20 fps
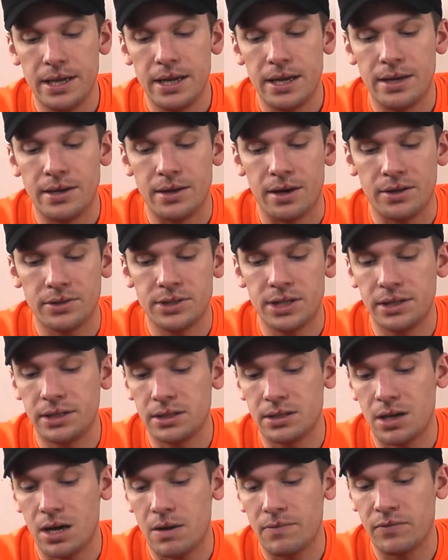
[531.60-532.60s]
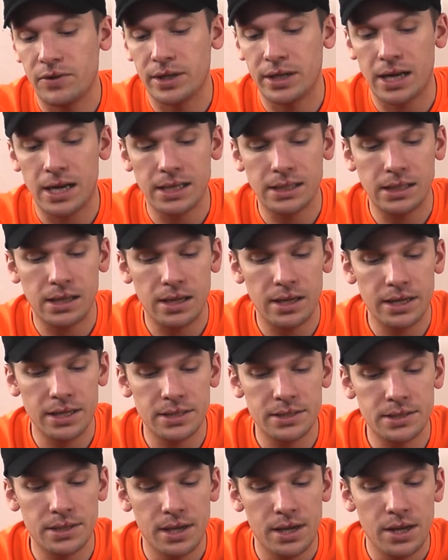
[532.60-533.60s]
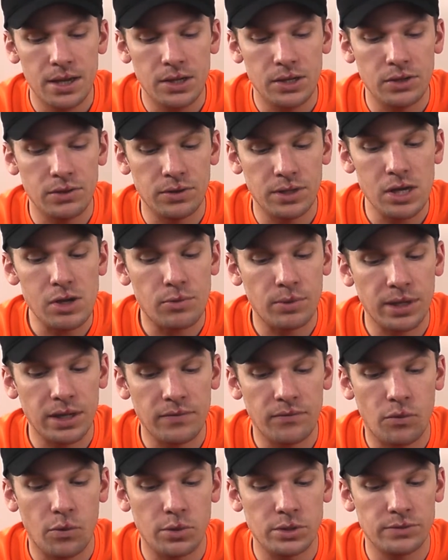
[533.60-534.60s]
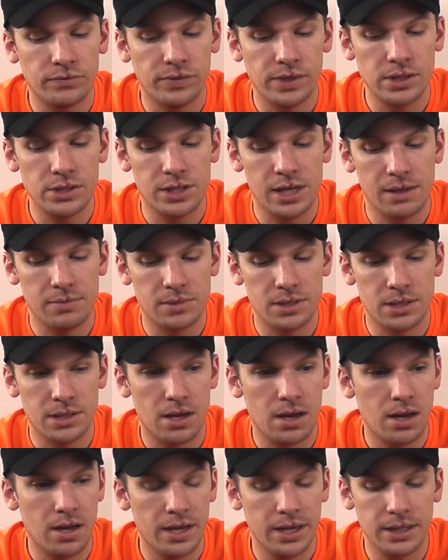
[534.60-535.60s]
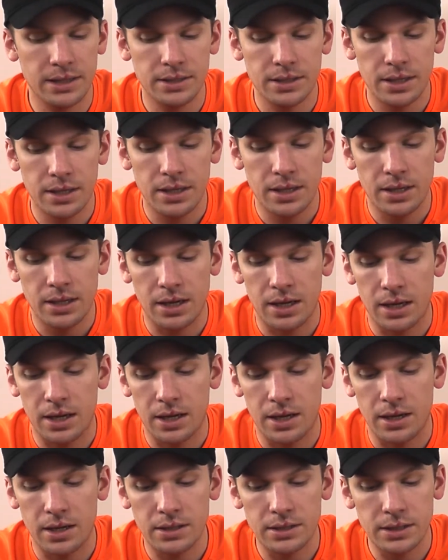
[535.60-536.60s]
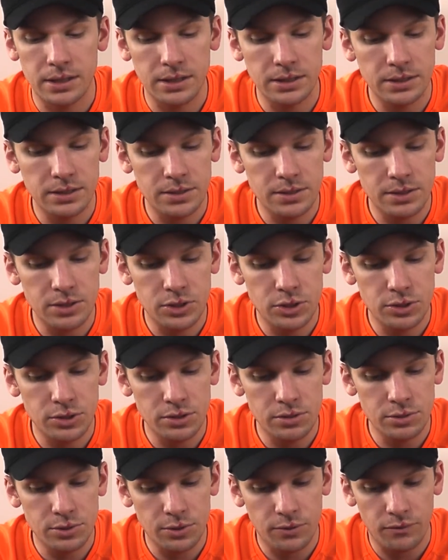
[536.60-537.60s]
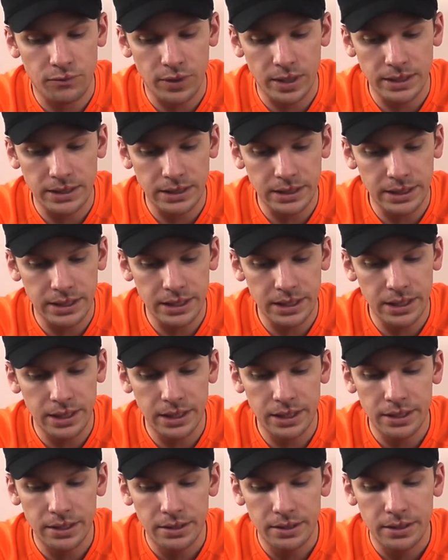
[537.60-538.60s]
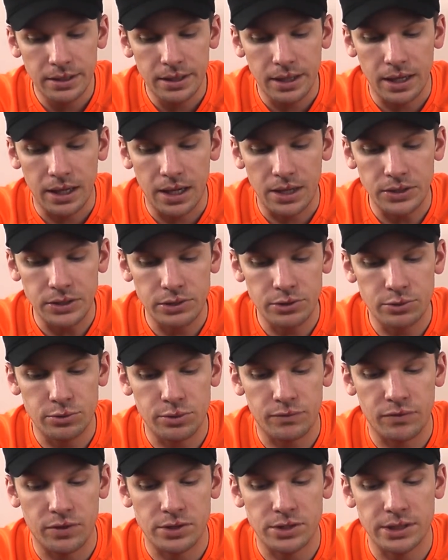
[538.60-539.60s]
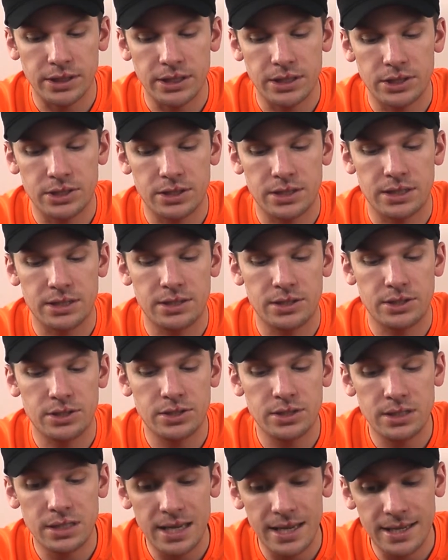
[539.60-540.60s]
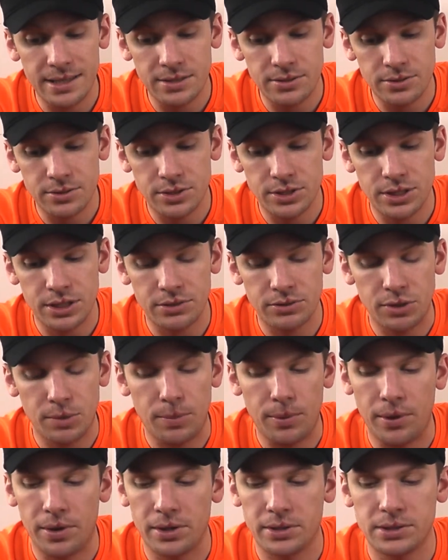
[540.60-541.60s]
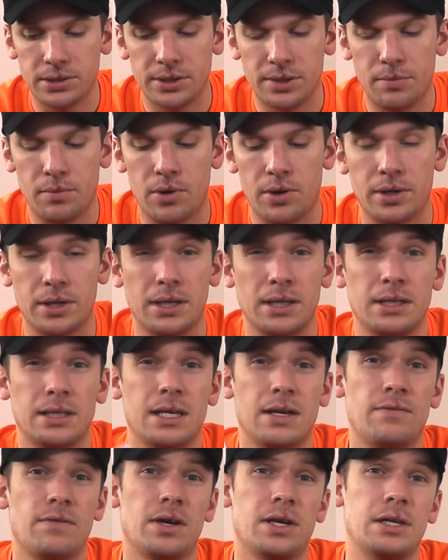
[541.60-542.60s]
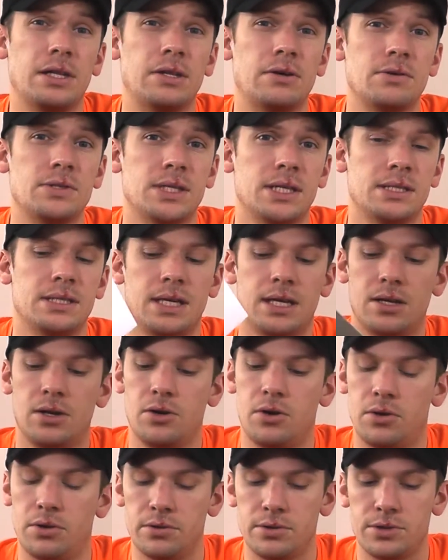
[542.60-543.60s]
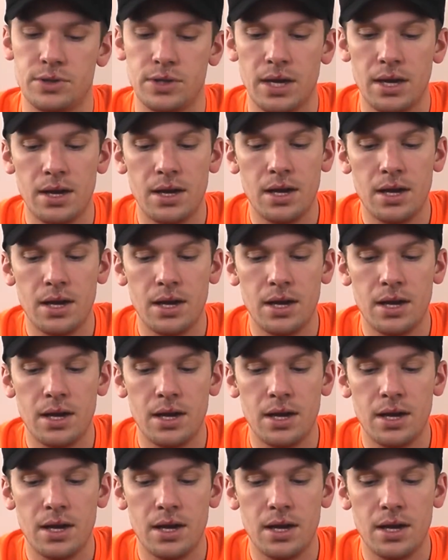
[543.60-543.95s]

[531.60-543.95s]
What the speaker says: Notched at the top for guidelines, unique reinforced V-shaped design, user-friendly, used with virtually any tent or shelter product on the market, and they value those at $10.